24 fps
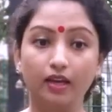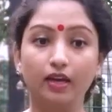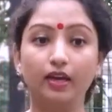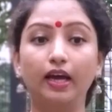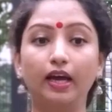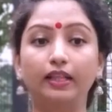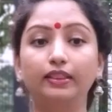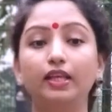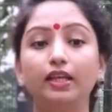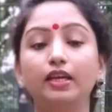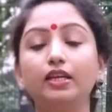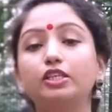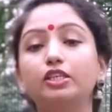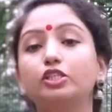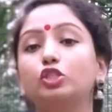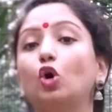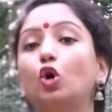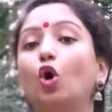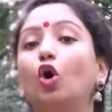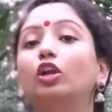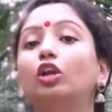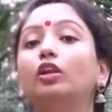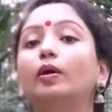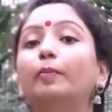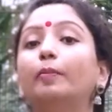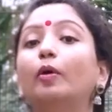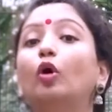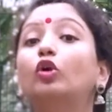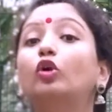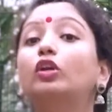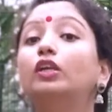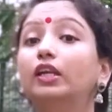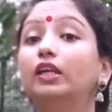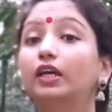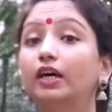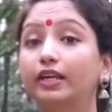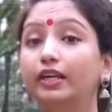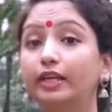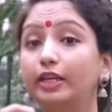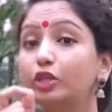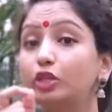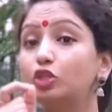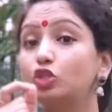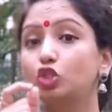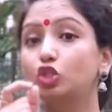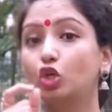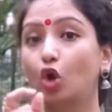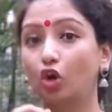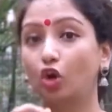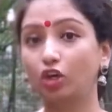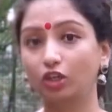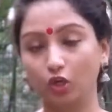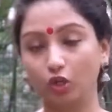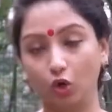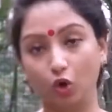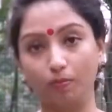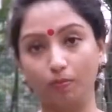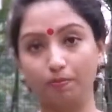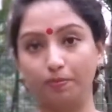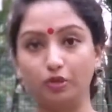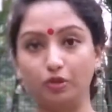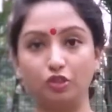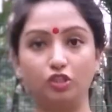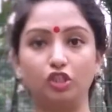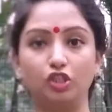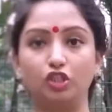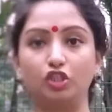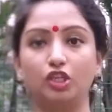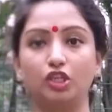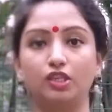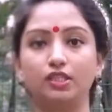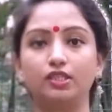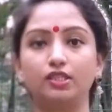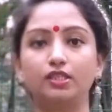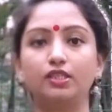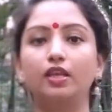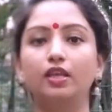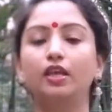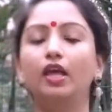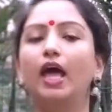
Kathak is all about learning short compositions,